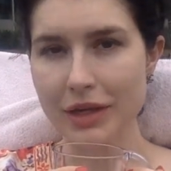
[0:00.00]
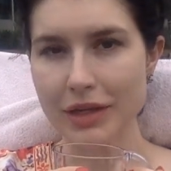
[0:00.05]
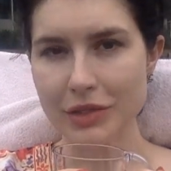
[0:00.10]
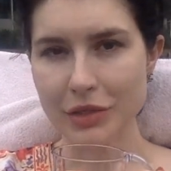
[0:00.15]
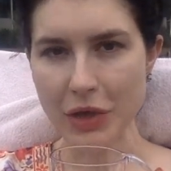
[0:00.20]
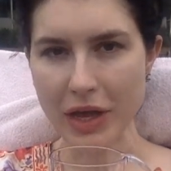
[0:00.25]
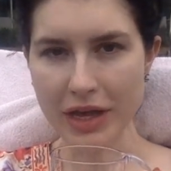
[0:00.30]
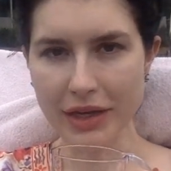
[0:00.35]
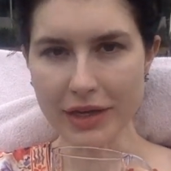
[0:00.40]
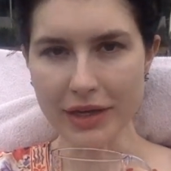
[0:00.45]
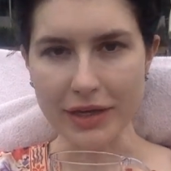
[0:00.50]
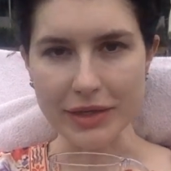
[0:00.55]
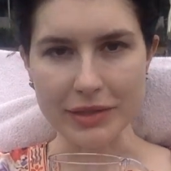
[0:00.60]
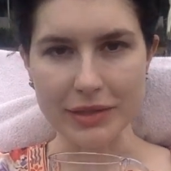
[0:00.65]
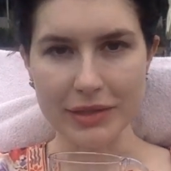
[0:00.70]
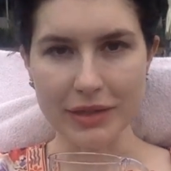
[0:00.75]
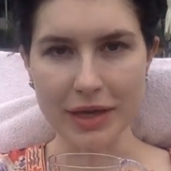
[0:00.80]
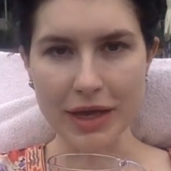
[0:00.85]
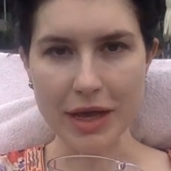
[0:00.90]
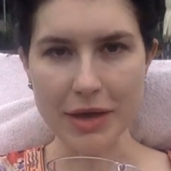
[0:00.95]
So hi
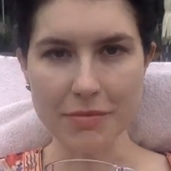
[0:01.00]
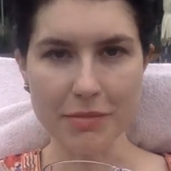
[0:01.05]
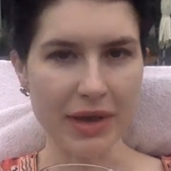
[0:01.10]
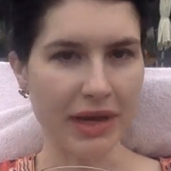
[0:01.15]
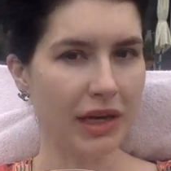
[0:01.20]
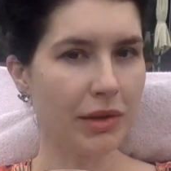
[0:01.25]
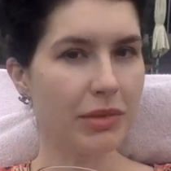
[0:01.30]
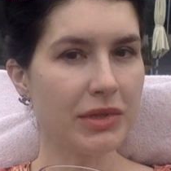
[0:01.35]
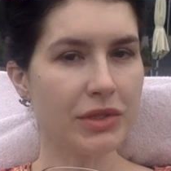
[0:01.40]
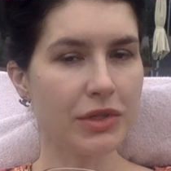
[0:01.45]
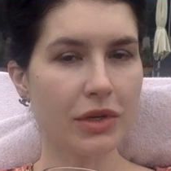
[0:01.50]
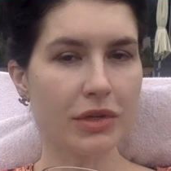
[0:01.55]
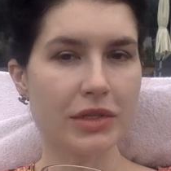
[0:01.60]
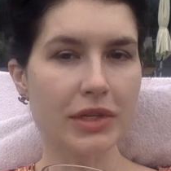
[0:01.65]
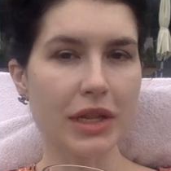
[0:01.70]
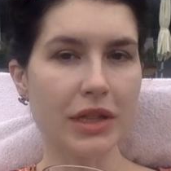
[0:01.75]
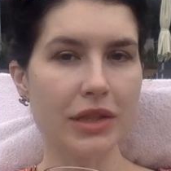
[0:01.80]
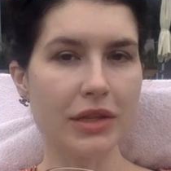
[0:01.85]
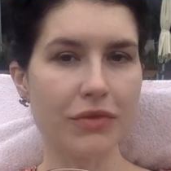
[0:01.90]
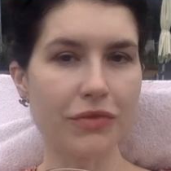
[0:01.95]
guys, my name is
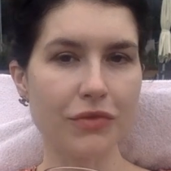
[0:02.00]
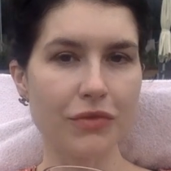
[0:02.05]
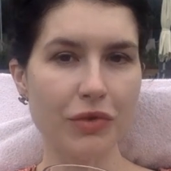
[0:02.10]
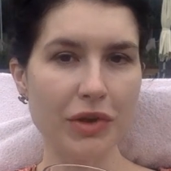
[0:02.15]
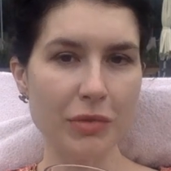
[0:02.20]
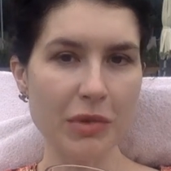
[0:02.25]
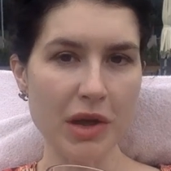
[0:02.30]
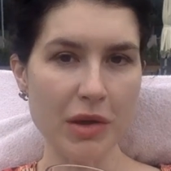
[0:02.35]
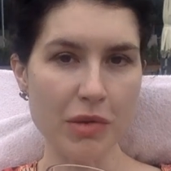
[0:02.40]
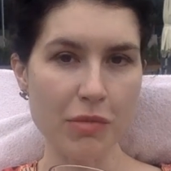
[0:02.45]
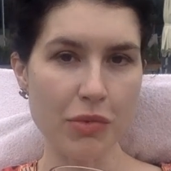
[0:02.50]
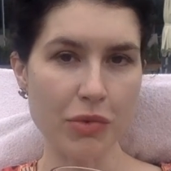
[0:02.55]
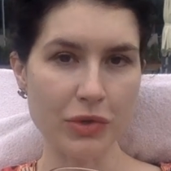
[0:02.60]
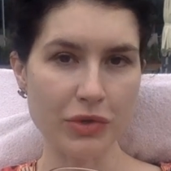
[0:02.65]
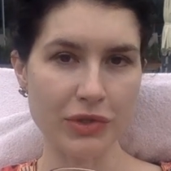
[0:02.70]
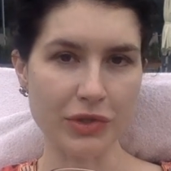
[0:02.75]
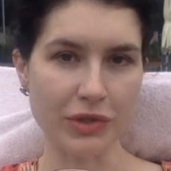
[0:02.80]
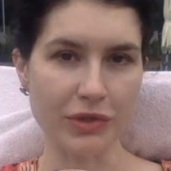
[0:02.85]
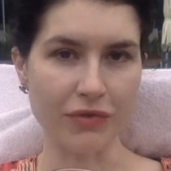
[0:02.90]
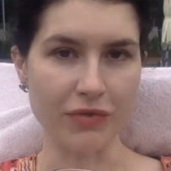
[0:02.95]
Dr. Liv Cream. I'm a
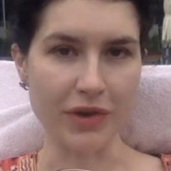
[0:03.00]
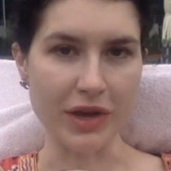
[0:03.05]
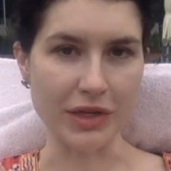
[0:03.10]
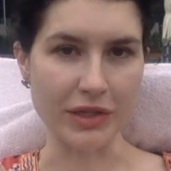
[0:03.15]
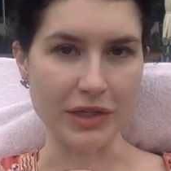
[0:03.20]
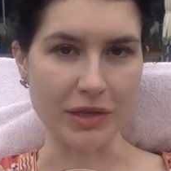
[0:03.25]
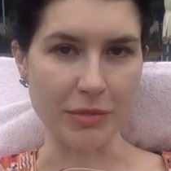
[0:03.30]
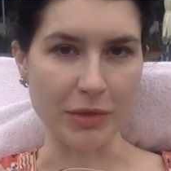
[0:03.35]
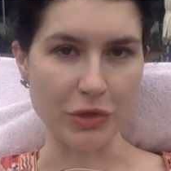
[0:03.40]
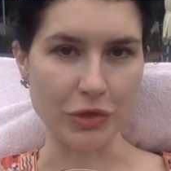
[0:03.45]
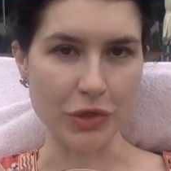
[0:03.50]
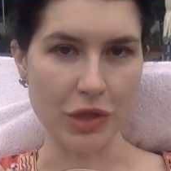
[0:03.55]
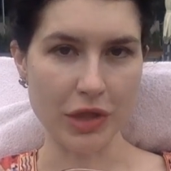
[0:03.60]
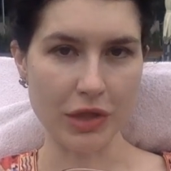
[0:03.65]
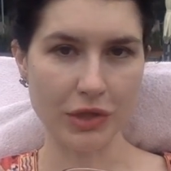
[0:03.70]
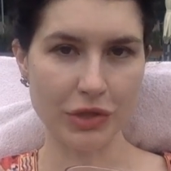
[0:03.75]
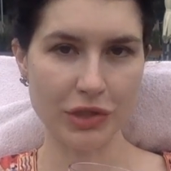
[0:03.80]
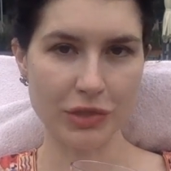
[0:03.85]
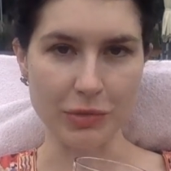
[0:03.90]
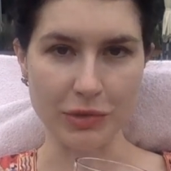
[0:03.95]
board certified
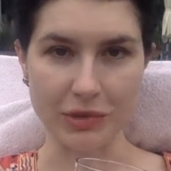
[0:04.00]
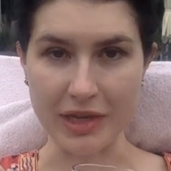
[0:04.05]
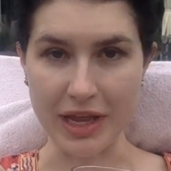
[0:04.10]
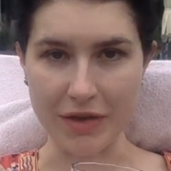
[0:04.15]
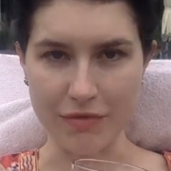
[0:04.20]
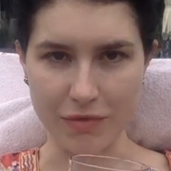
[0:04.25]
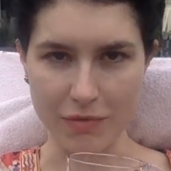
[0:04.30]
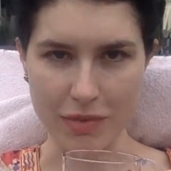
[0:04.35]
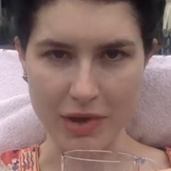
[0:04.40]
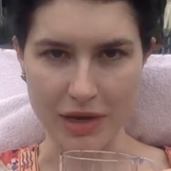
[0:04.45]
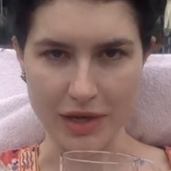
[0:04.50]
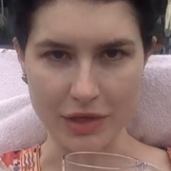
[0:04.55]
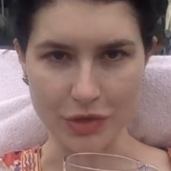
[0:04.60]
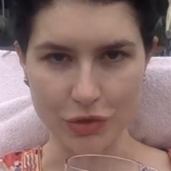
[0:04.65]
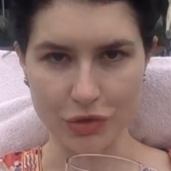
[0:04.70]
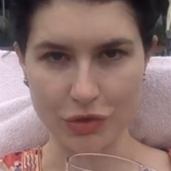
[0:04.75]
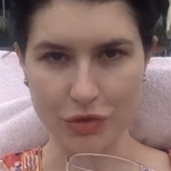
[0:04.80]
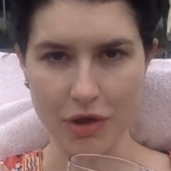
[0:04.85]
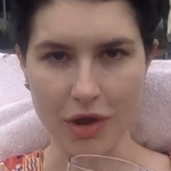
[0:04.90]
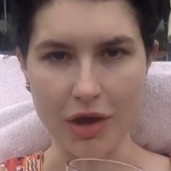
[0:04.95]
dermatologist, but everybody
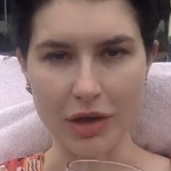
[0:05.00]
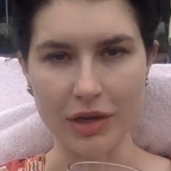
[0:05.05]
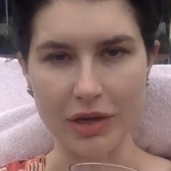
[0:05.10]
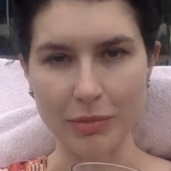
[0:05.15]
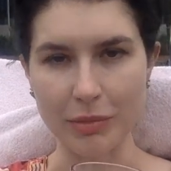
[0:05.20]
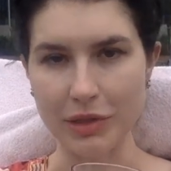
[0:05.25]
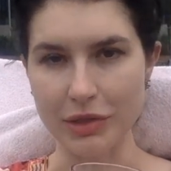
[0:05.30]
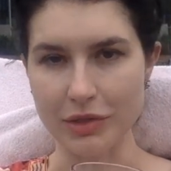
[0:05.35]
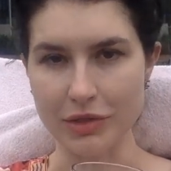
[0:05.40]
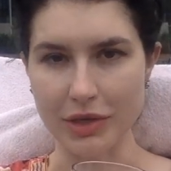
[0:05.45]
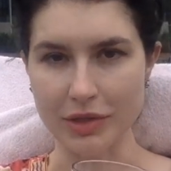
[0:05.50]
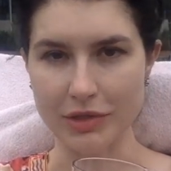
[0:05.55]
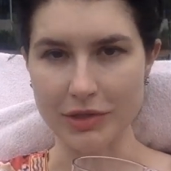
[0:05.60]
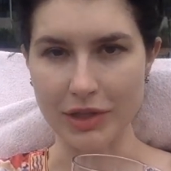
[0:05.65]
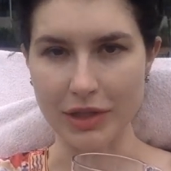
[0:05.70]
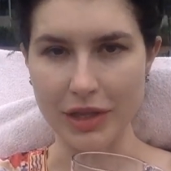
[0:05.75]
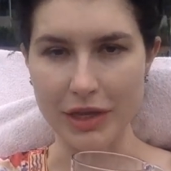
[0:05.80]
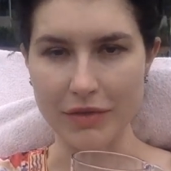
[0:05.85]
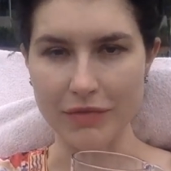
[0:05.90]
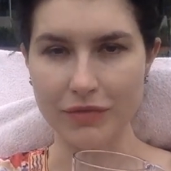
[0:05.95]
is calling me
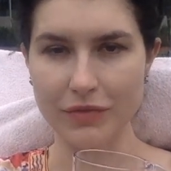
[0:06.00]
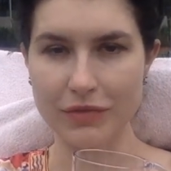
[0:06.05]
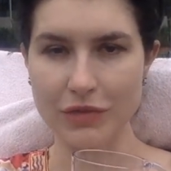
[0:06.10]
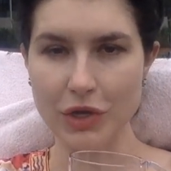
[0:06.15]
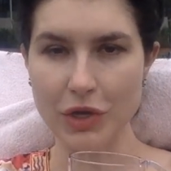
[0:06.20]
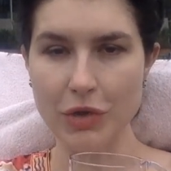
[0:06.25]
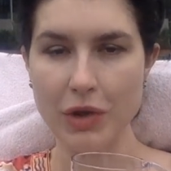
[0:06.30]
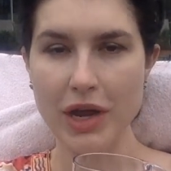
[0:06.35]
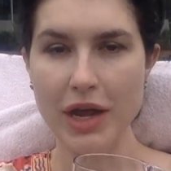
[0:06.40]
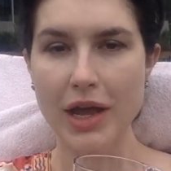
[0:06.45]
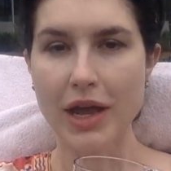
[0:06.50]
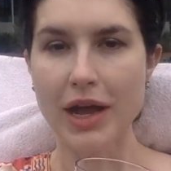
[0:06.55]
Dr. Liv. So